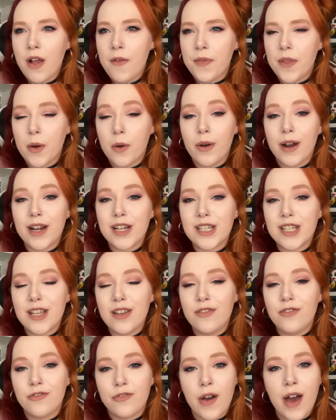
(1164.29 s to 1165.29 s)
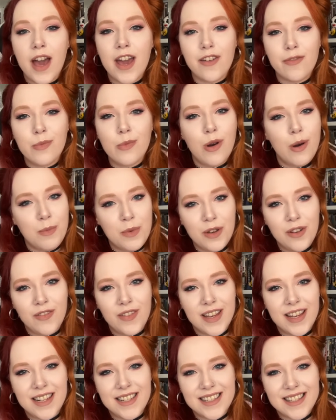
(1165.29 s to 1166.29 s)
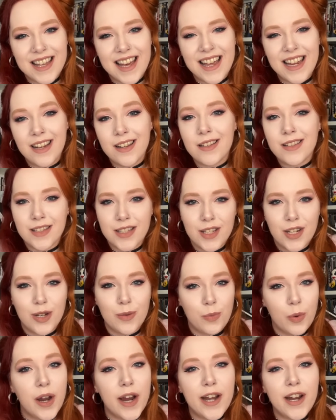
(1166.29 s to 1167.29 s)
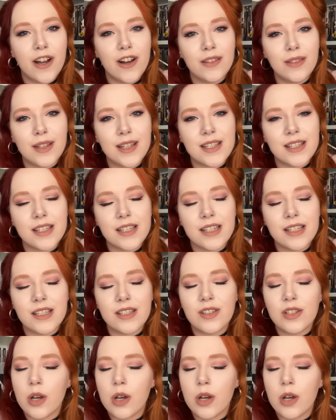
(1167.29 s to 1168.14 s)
there were actually 5 more movies that I considered putting on this list,